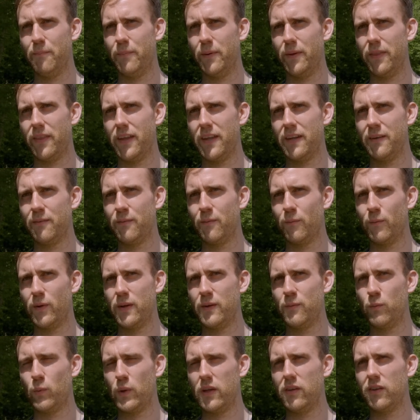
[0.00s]
But then
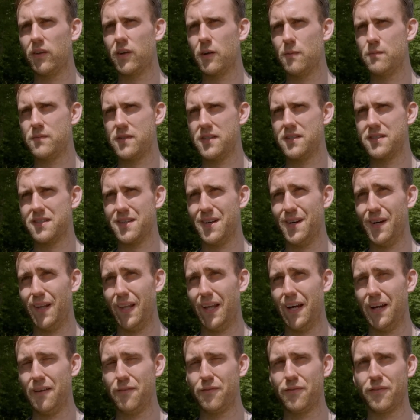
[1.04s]
when Will comes into her
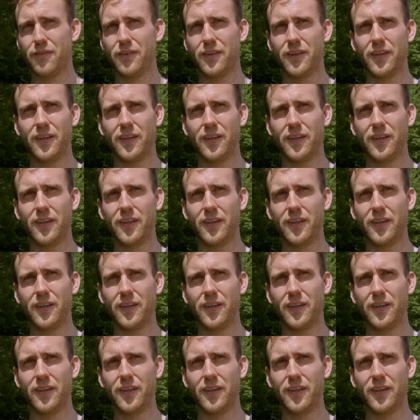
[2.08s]
life,